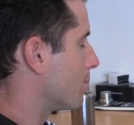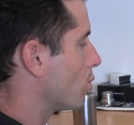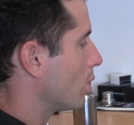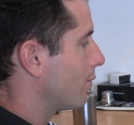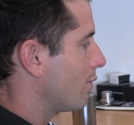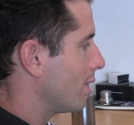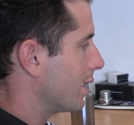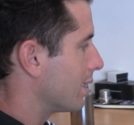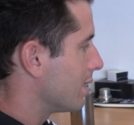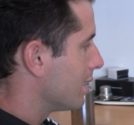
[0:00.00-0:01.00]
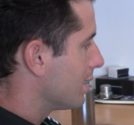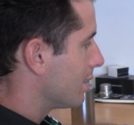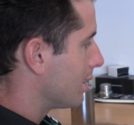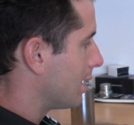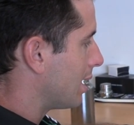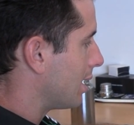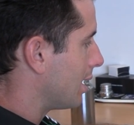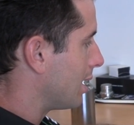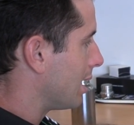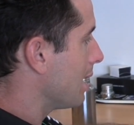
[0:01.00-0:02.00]
qualifying
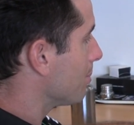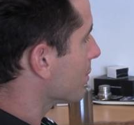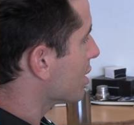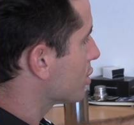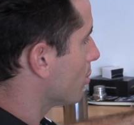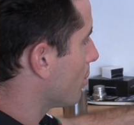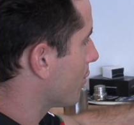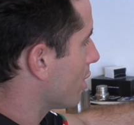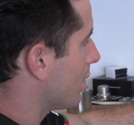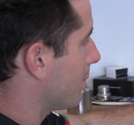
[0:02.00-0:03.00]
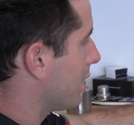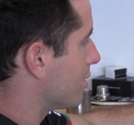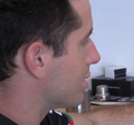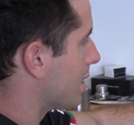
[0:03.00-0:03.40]
a lap. So what we've got up here is